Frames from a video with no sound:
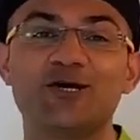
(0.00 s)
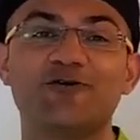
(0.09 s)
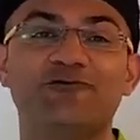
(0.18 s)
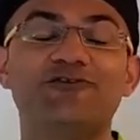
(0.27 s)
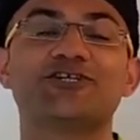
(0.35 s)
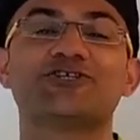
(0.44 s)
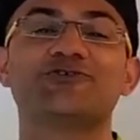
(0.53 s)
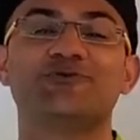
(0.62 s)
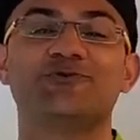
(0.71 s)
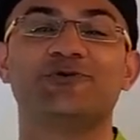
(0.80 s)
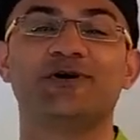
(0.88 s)

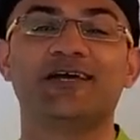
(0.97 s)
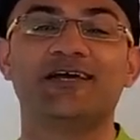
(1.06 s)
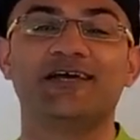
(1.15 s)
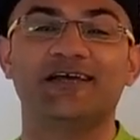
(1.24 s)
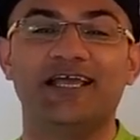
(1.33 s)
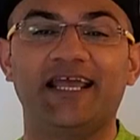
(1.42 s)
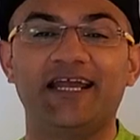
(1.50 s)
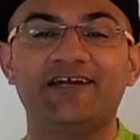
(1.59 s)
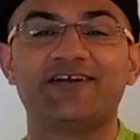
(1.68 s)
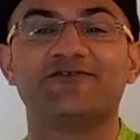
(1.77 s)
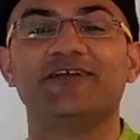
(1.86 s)
Vishnu
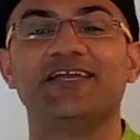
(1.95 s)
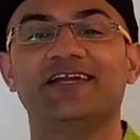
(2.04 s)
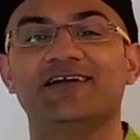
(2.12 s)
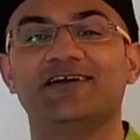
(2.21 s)
intervened.